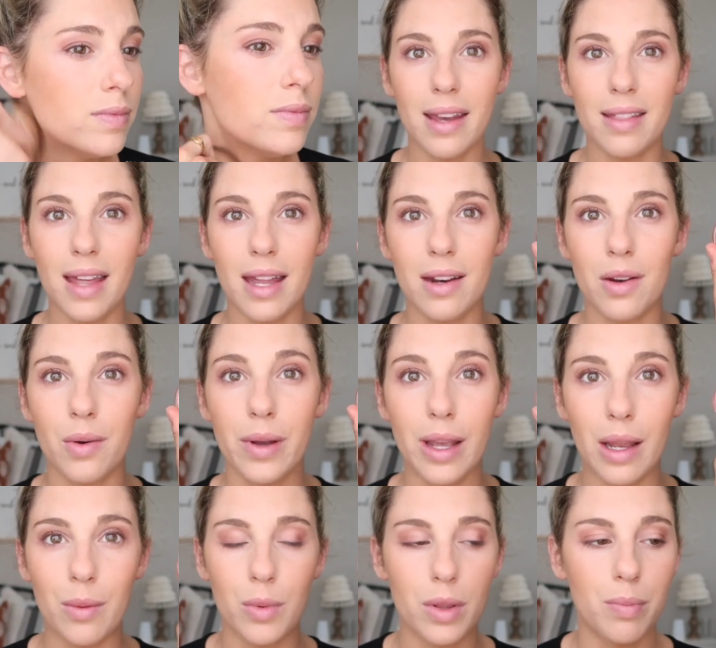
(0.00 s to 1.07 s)
Okay, then going
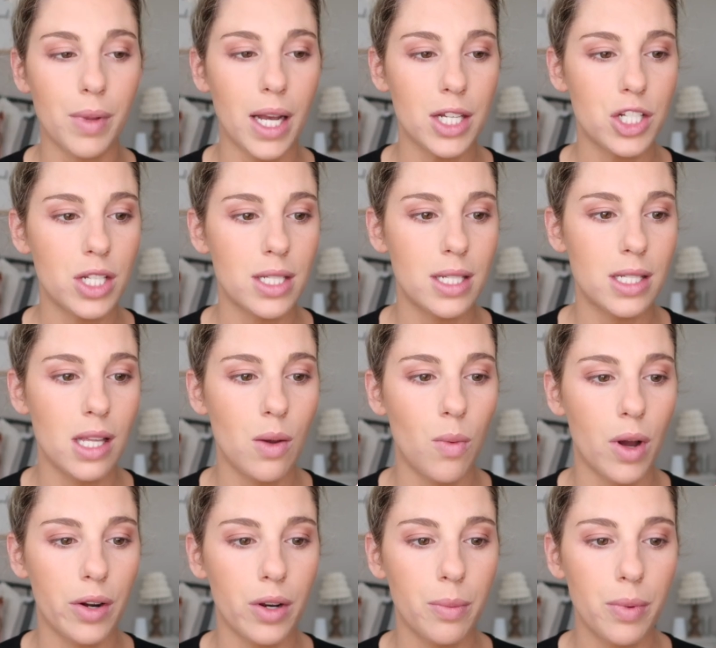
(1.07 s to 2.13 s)
in with blush, this is the
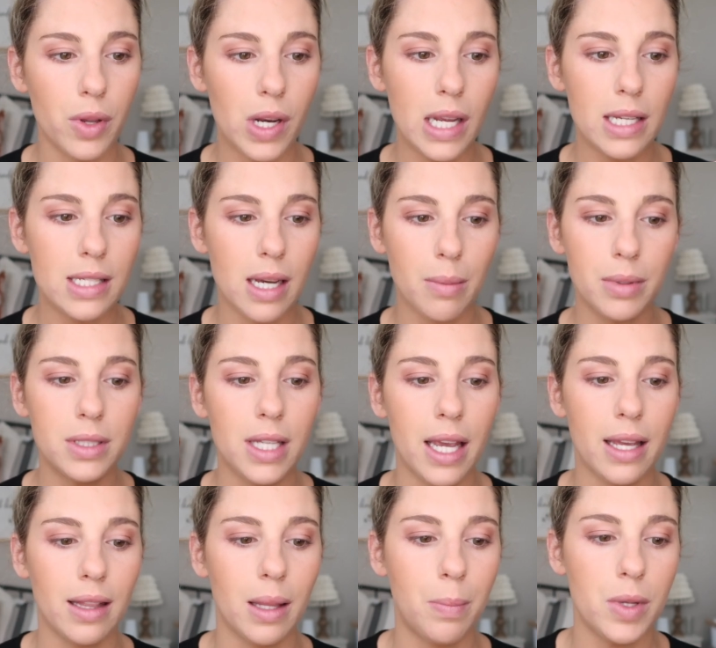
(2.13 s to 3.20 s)
Wander Beauty Double
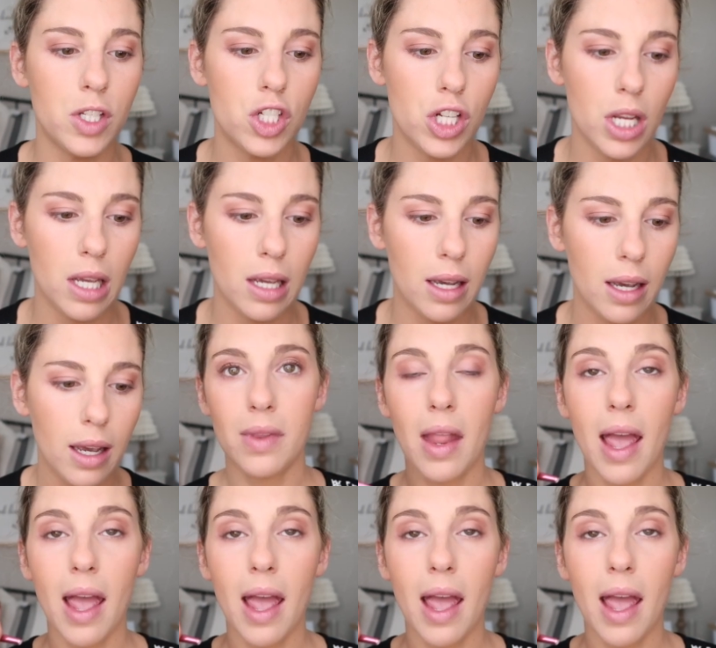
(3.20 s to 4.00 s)
Date Lip and Cheek.